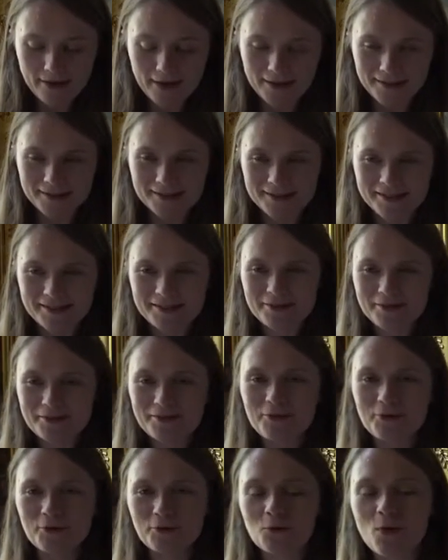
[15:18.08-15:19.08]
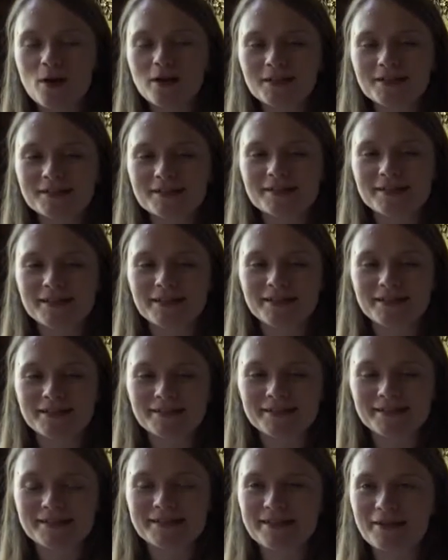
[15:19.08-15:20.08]
and Cornwallis
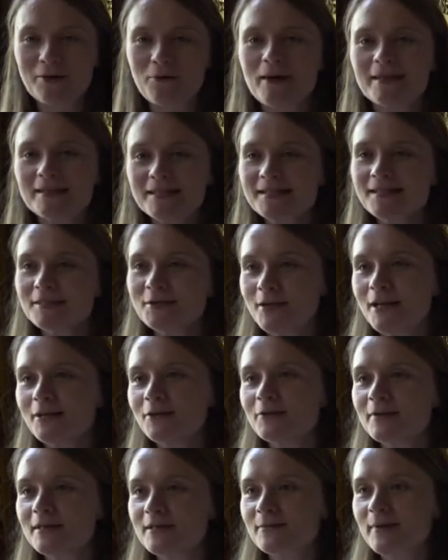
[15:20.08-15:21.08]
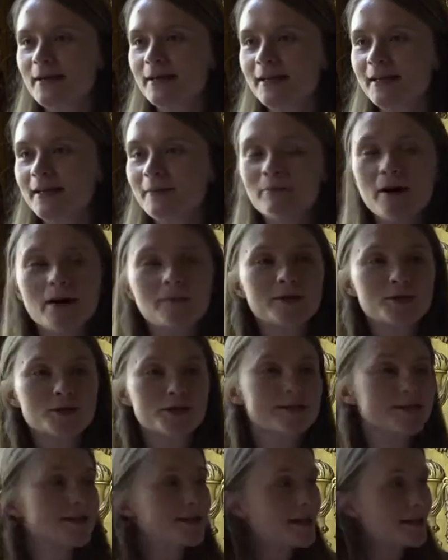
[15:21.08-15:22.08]
is quite disingenuous when he
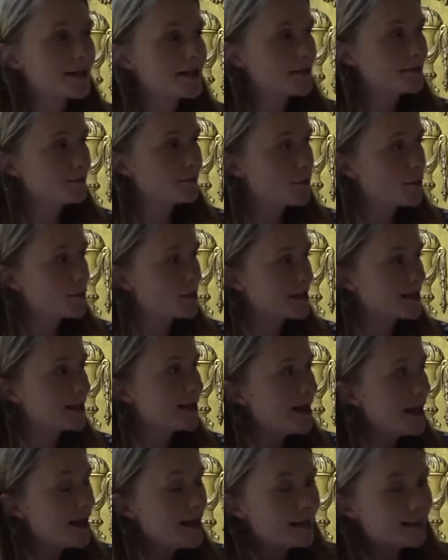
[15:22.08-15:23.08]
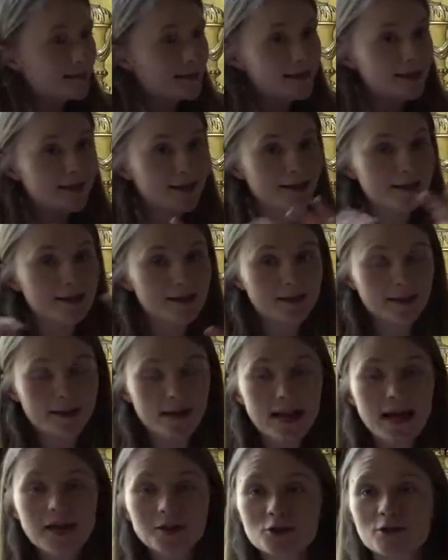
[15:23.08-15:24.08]
publishes in 1940 the
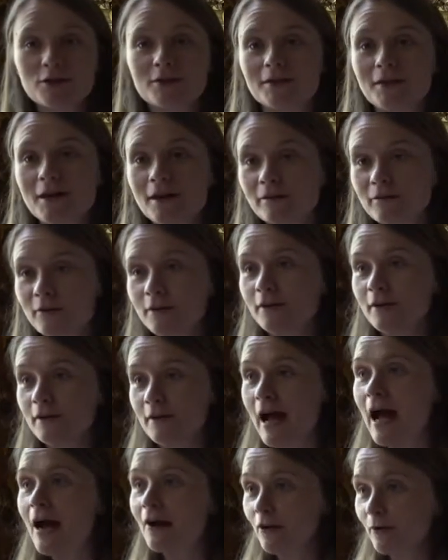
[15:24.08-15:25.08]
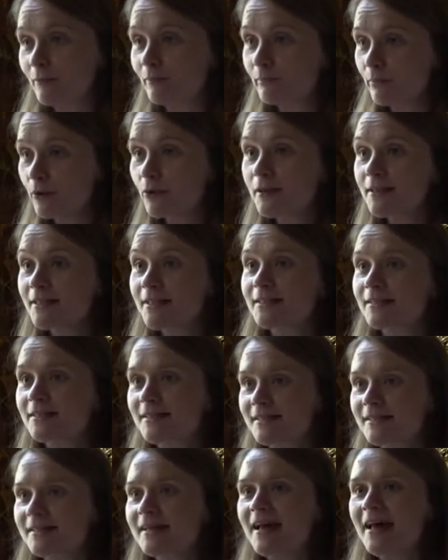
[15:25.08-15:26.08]
collection of her Arab
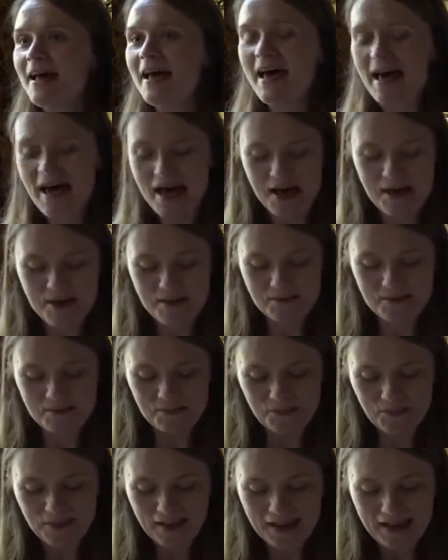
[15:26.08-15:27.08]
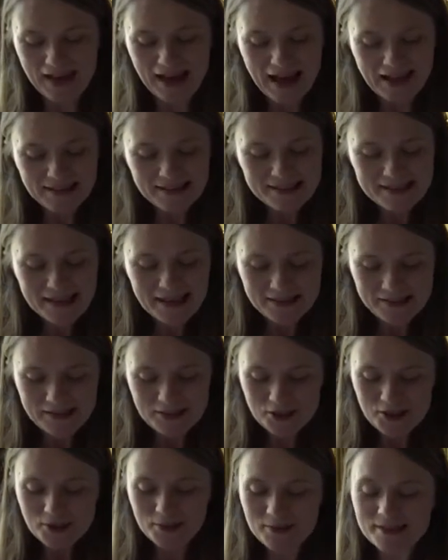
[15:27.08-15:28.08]
bulletins um, and says
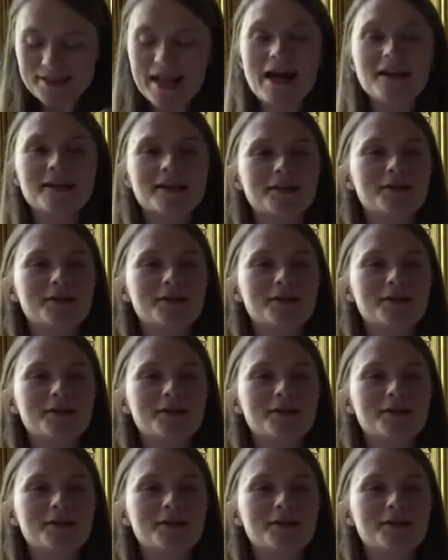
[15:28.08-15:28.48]
that she was an